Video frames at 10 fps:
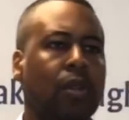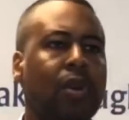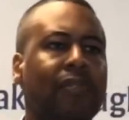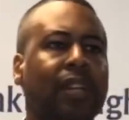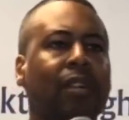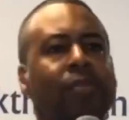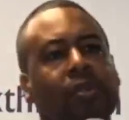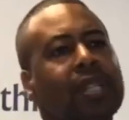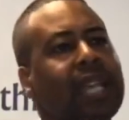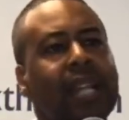You haven't
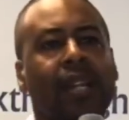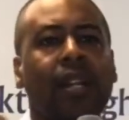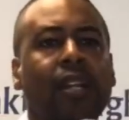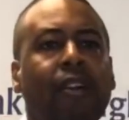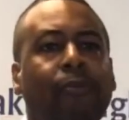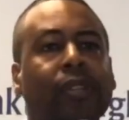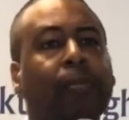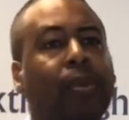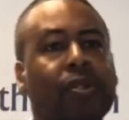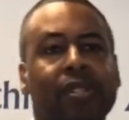communicated enough with
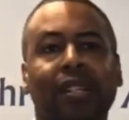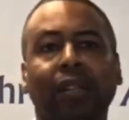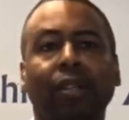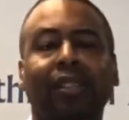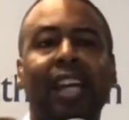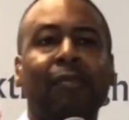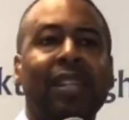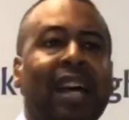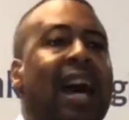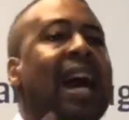the person and looked at
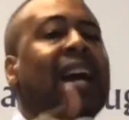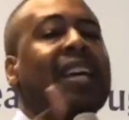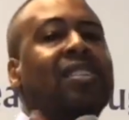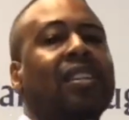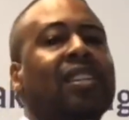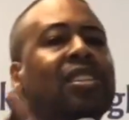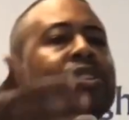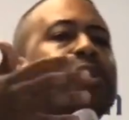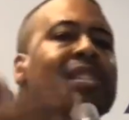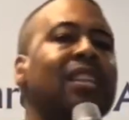them in the eye. Until
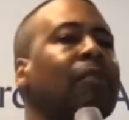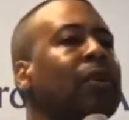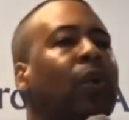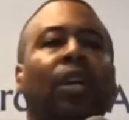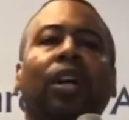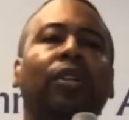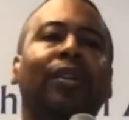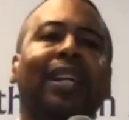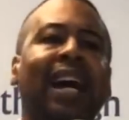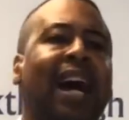you can tell me what color
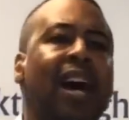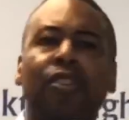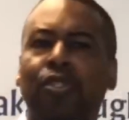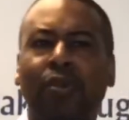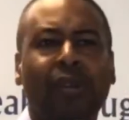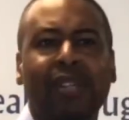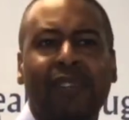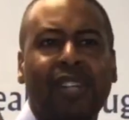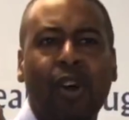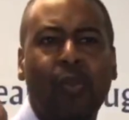are their eyes, you don't
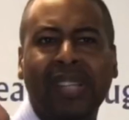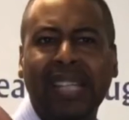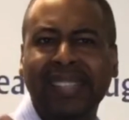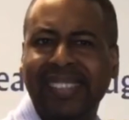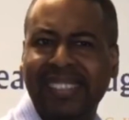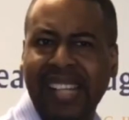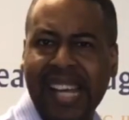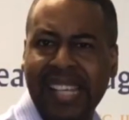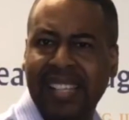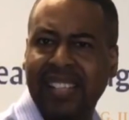even know what they look
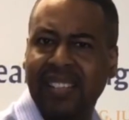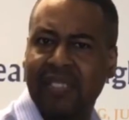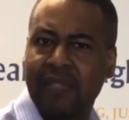like.